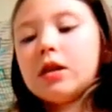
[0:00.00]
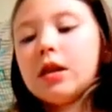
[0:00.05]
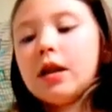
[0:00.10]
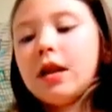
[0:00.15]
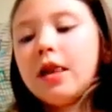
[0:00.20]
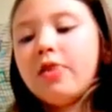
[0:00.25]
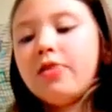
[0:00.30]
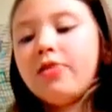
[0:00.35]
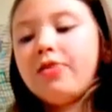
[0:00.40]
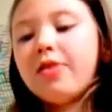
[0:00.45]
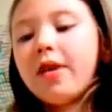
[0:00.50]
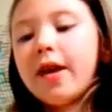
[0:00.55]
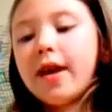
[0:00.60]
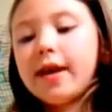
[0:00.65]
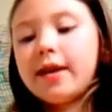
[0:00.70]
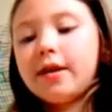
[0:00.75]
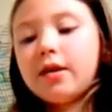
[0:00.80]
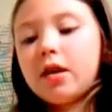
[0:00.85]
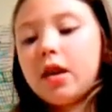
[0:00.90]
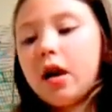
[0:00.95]
And
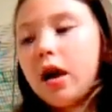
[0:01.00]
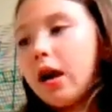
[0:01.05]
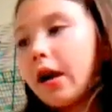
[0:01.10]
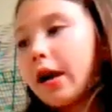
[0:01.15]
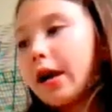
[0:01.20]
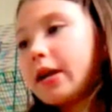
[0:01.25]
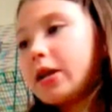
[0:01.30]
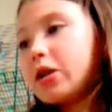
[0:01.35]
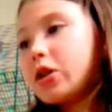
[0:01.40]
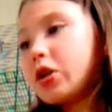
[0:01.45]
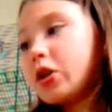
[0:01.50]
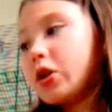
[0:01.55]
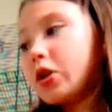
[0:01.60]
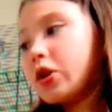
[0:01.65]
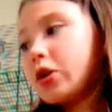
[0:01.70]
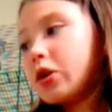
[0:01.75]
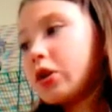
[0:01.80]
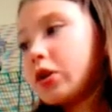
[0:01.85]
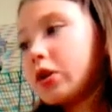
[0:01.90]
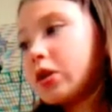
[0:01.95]
then I
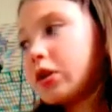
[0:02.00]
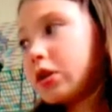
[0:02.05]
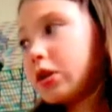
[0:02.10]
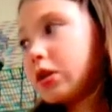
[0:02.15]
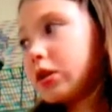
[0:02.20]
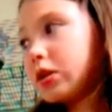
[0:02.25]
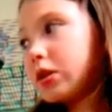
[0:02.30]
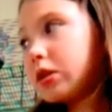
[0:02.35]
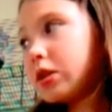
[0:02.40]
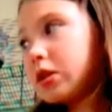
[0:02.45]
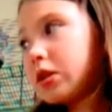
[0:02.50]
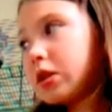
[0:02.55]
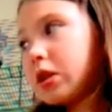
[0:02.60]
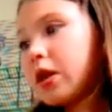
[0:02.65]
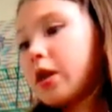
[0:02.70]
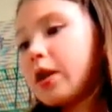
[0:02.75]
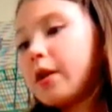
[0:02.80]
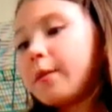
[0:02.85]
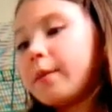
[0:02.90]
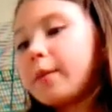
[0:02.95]
took
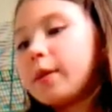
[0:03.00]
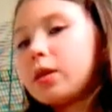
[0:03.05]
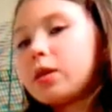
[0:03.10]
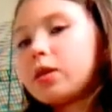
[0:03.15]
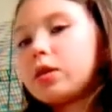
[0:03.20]
some